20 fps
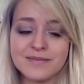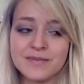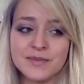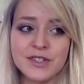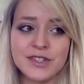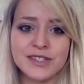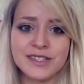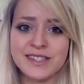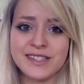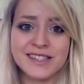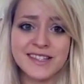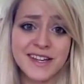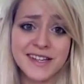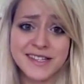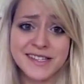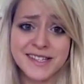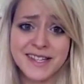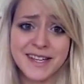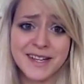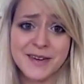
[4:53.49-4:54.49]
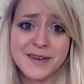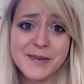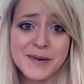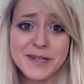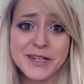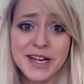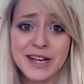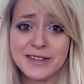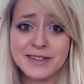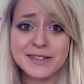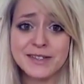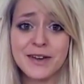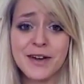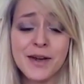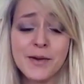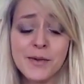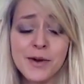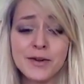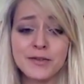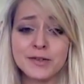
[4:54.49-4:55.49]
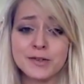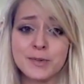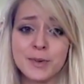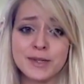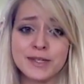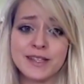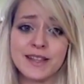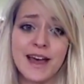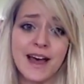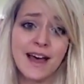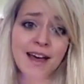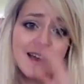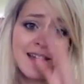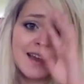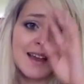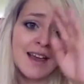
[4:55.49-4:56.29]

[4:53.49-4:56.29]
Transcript: just disgusting on my channel, so I won't respond to that